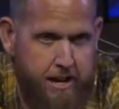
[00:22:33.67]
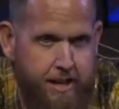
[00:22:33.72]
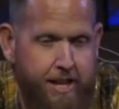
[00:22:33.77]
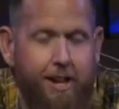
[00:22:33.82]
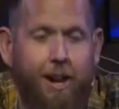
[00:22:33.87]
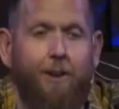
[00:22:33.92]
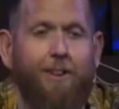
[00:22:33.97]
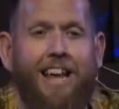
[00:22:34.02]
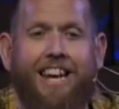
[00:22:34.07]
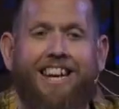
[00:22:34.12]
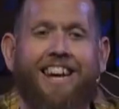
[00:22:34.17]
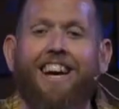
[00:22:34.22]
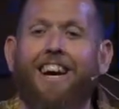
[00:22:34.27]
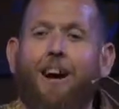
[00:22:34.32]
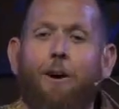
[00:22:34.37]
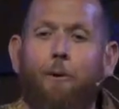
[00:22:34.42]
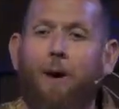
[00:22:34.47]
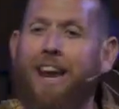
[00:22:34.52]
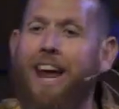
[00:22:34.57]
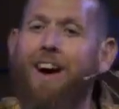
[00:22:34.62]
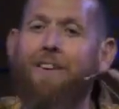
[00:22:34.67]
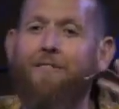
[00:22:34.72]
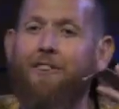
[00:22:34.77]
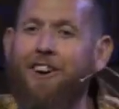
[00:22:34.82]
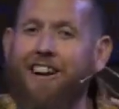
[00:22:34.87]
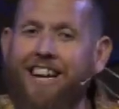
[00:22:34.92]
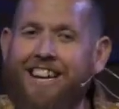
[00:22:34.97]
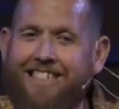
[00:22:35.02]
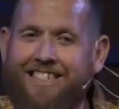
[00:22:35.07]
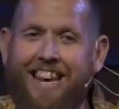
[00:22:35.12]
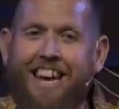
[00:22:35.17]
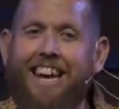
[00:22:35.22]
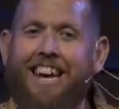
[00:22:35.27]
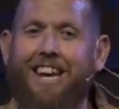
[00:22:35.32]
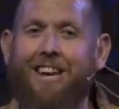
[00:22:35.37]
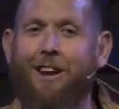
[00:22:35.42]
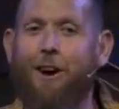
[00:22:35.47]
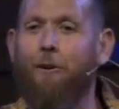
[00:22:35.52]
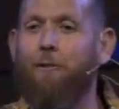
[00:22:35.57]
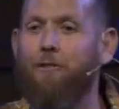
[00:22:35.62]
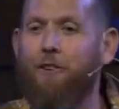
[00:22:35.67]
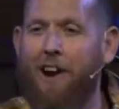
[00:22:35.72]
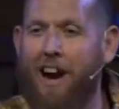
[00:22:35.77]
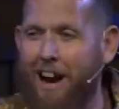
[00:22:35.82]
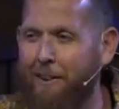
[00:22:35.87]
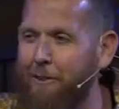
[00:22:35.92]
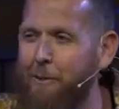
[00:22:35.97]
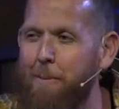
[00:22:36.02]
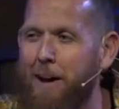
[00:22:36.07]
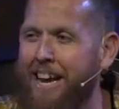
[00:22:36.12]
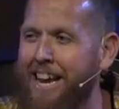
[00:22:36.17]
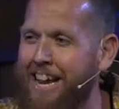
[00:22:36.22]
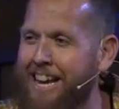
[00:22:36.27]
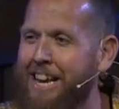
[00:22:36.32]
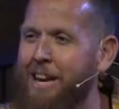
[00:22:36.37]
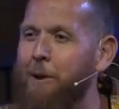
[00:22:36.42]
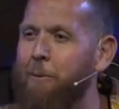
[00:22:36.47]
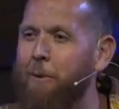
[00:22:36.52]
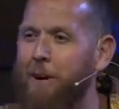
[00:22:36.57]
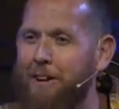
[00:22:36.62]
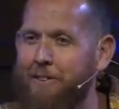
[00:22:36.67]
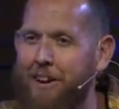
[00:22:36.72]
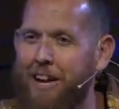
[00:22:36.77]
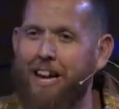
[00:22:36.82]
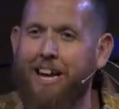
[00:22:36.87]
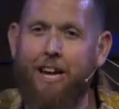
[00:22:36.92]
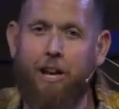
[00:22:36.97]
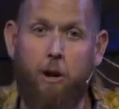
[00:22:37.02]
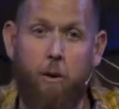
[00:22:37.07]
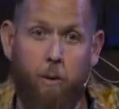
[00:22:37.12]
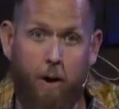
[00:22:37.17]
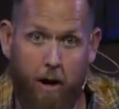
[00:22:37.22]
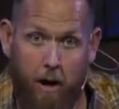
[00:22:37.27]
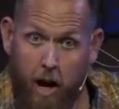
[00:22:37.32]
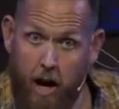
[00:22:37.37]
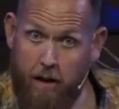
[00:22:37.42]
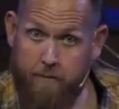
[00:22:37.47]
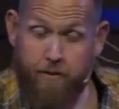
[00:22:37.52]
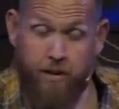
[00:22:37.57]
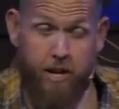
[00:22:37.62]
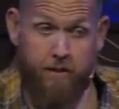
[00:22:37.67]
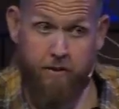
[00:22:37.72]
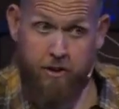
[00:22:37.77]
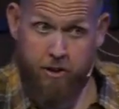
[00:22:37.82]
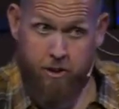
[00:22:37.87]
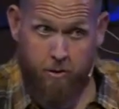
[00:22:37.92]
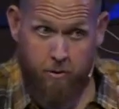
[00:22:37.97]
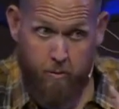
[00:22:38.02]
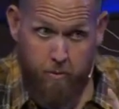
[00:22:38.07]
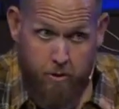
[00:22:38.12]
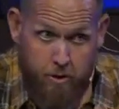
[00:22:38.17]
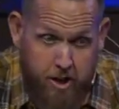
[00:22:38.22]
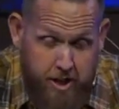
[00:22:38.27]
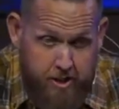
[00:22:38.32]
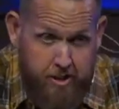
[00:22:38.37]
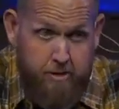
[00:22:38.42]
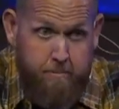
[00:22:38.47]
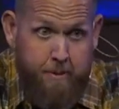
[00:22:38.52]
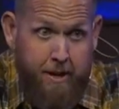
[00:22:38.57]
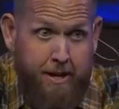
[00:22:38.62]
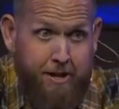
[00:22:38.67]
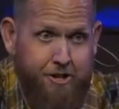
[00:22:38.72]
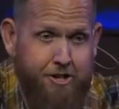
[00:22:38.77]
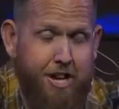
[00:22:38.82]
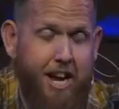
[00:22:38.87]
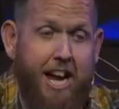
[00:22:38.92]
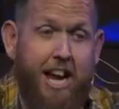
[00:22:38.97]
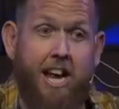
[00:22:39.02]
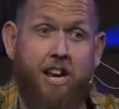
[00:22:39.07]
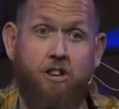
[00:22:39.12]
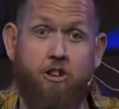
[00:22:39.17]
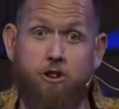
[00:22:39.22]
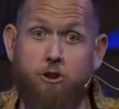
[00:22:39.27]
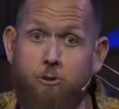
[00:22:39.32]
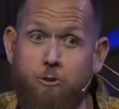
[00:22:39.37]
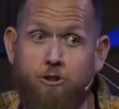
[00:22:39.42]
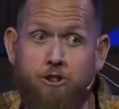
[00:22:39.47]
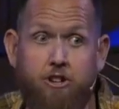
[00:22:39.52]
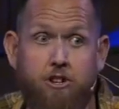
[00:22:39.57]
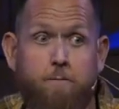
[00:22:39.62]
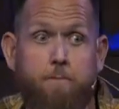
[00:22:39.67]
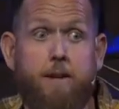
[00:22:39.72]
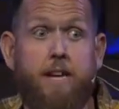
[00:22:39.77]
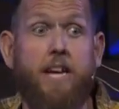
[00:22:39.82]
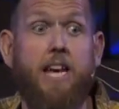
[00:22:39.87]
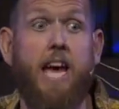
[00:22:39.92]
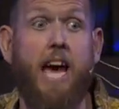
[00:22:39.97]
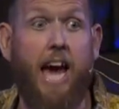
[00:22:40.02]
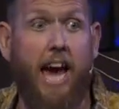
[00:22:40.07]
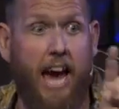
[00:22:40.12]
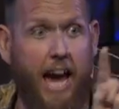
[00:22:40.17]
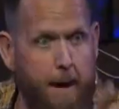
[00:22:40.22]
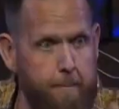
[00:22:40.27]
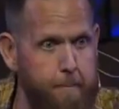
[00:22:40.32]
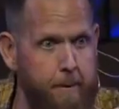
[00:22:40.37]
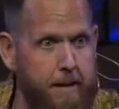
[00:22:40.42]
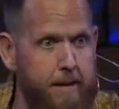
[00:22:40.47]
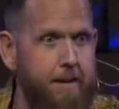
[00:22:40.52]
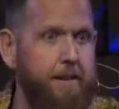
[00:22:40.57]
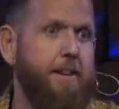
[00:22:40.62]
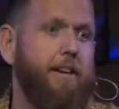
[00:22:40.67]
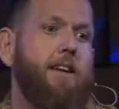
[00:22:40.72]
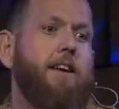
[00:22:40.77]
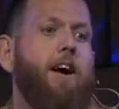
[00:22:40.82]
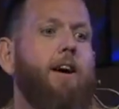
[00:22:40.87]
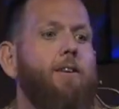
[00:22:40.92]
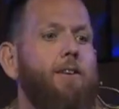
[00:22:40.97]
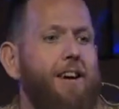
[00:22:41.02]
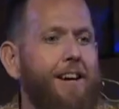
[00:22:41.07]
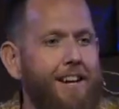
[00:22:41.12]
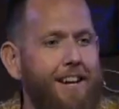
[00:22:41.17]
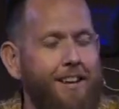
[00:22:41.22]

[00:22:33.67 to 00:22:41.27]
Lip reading: You know, like, whatever it is, you know, for everybody in here, I've given you this much, and you should be happy, you know?